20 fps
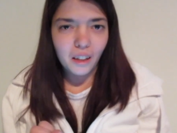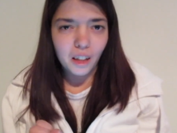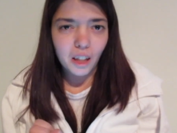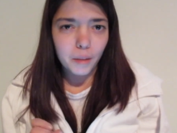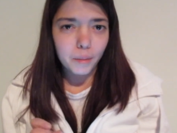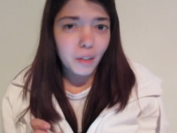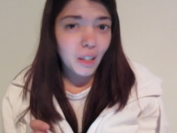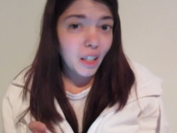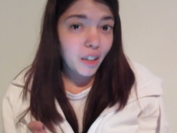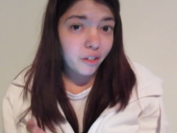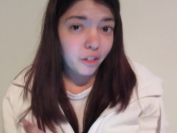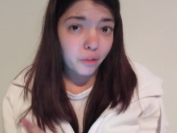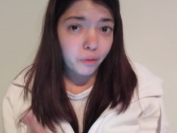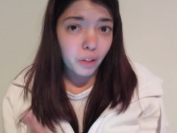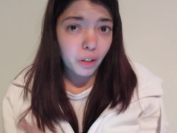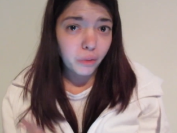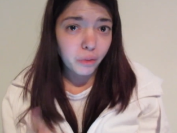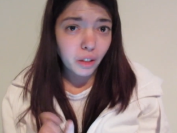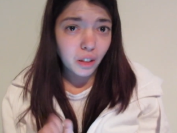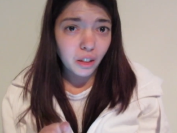I might have to
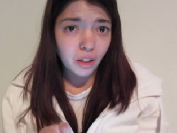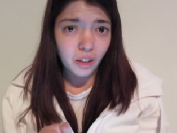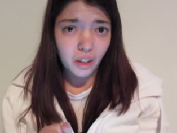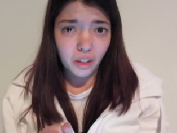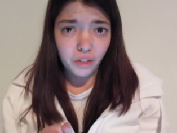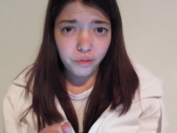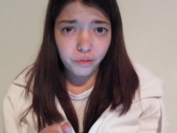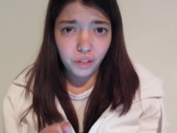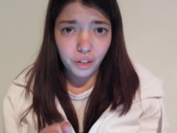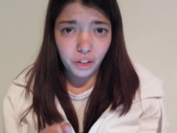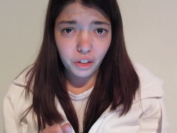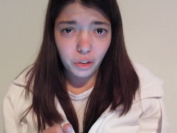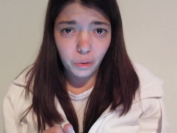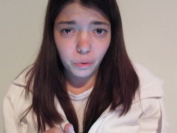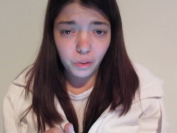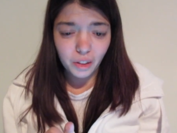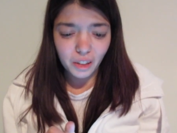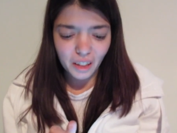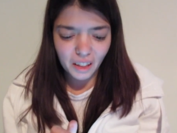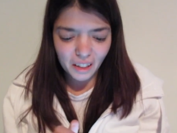reread the first
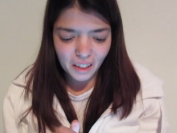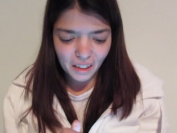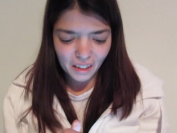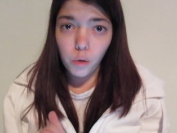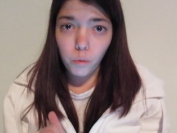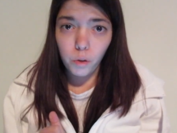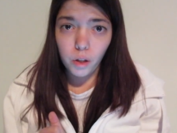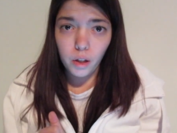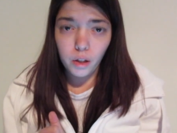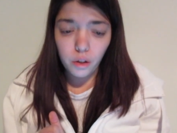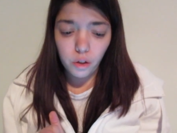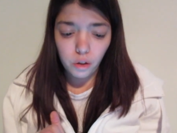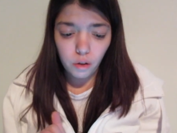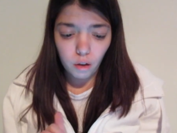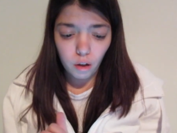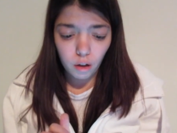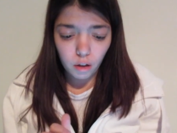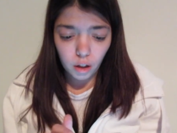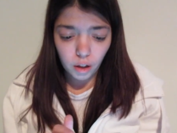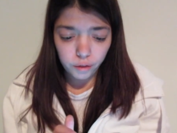one. This one is
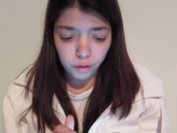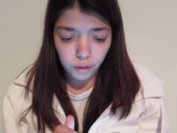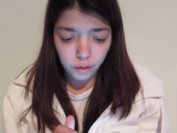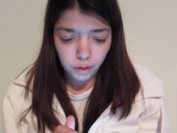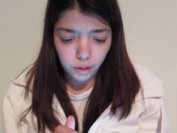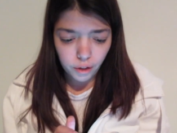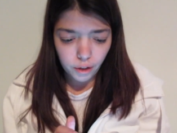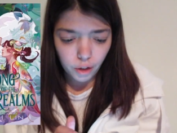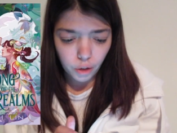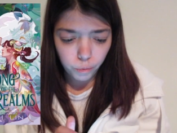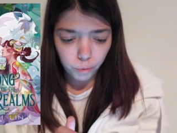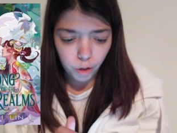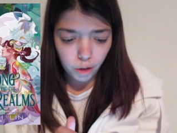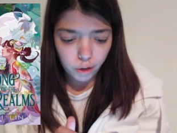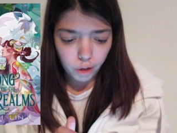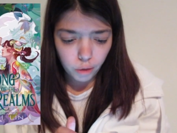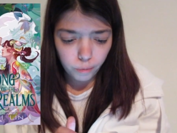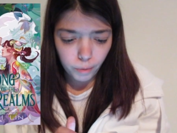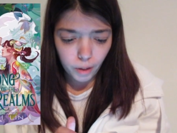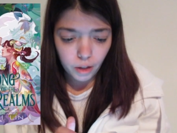Song of the Six
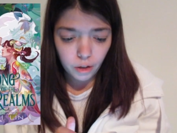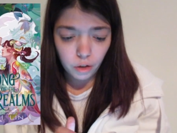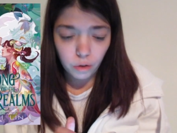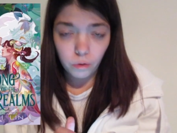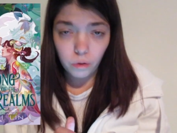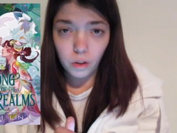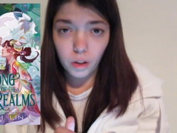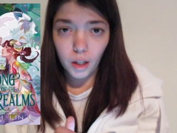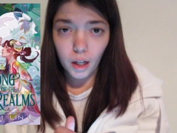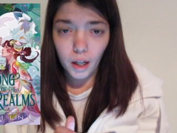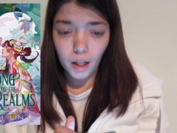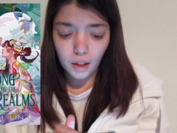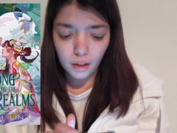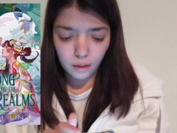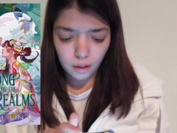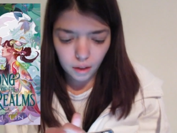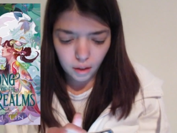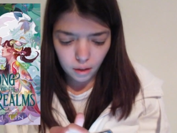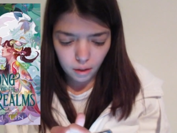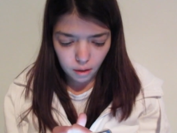Bells by Judy I.
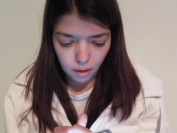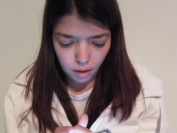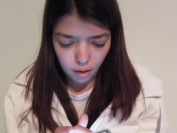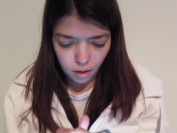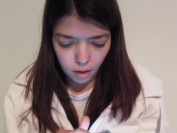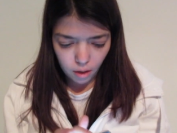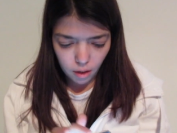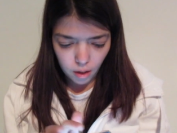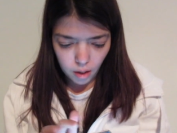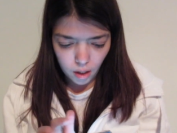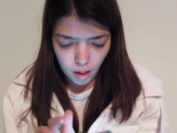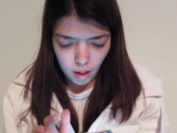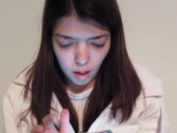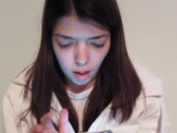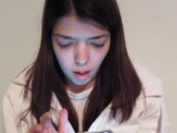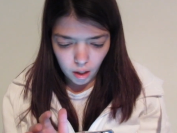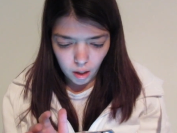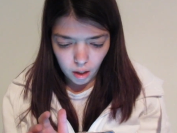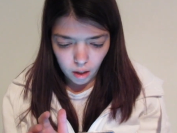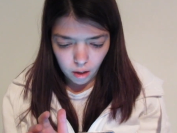Lin,
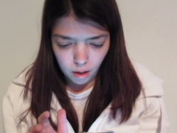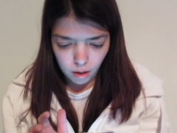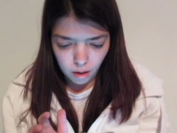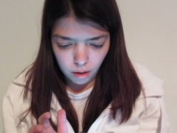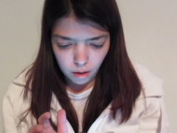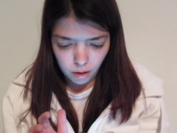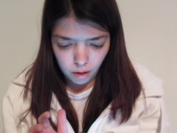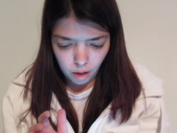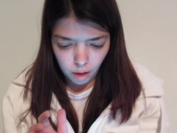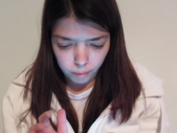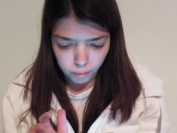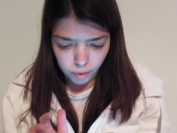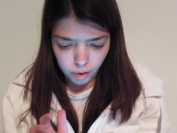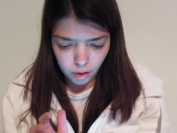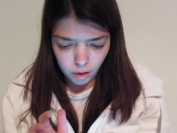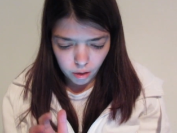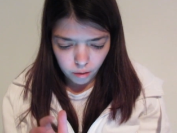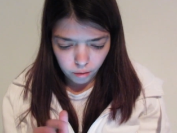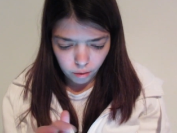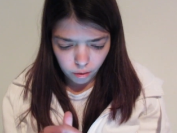And it is, I
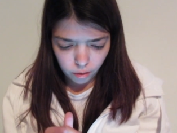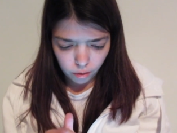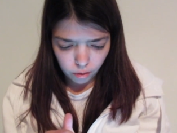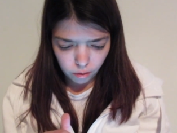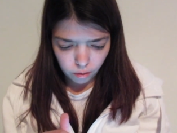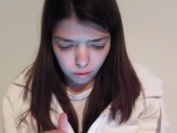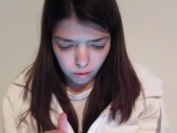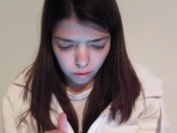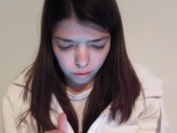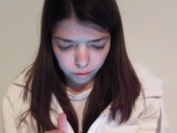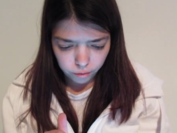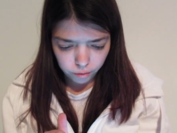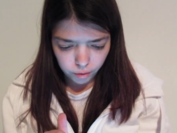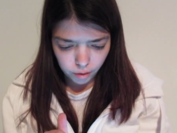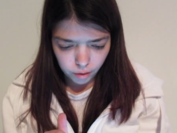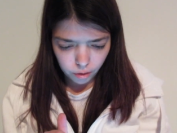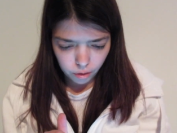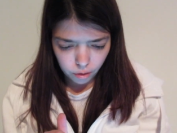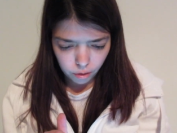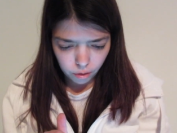believe, also the
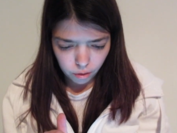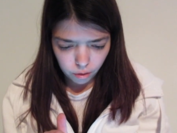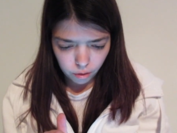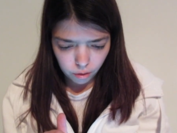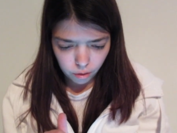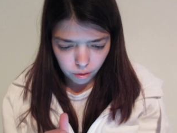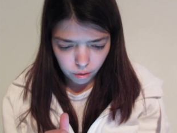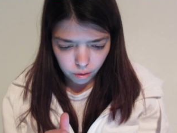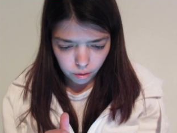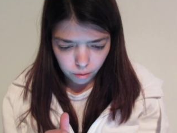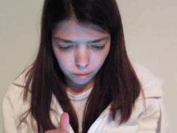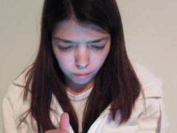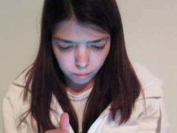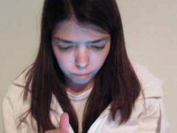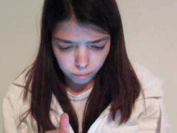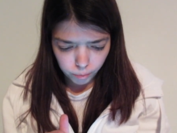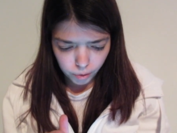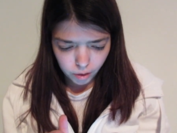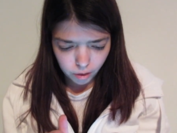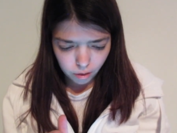first
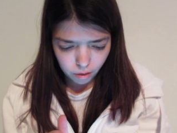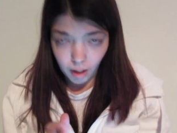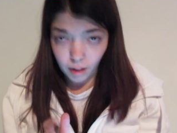book.